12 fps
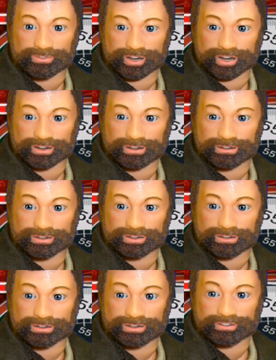uh, almost
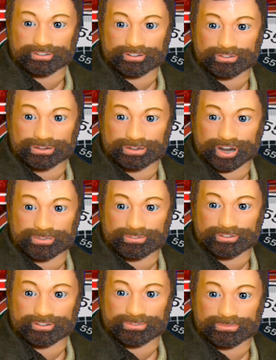a fever
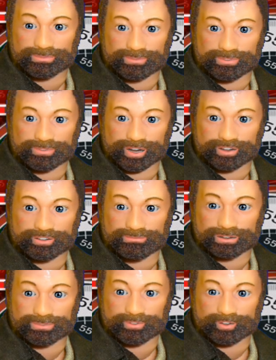phobia, but I
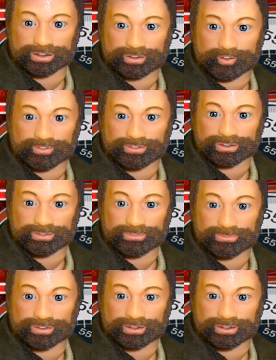would not recommend